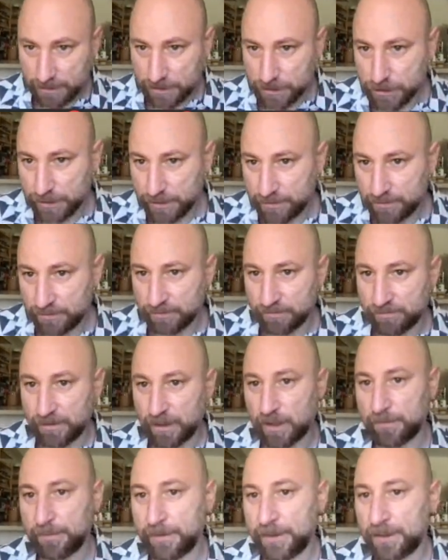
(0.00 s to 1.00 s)
and environmental
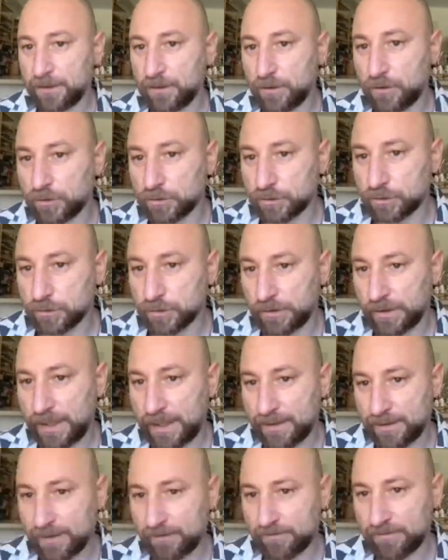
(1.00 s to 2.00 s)
conditions,
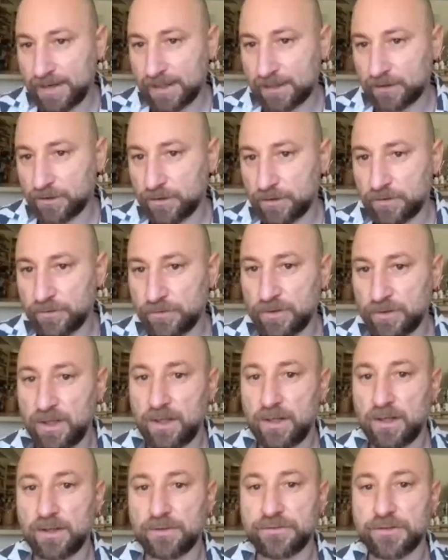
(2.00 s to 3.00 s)
environment, cultural and ethnic
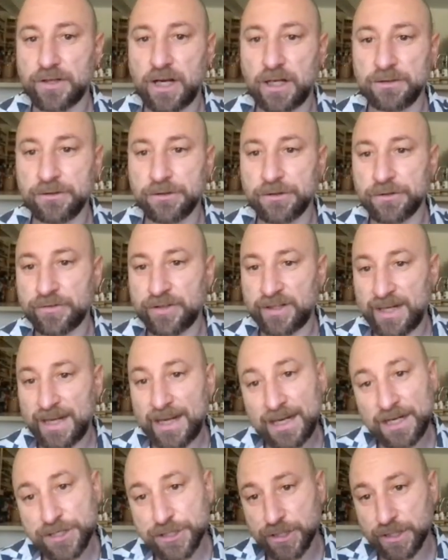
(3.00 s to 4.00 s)
factors.
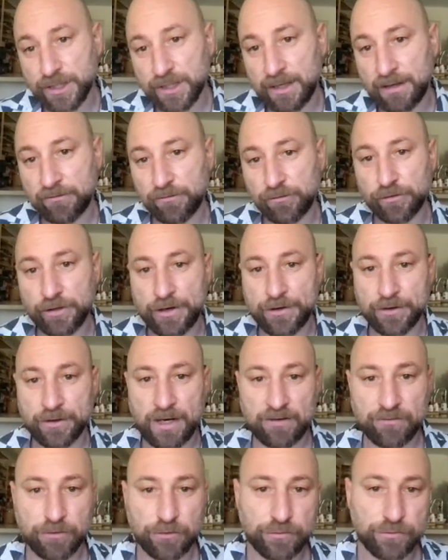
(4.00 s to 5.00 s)
Toddlers in
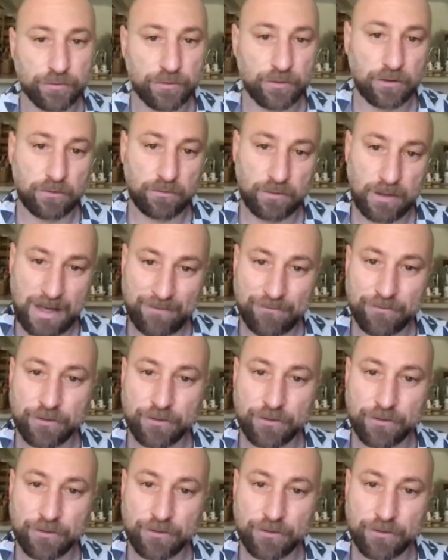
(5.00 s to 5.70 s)
Asia have greater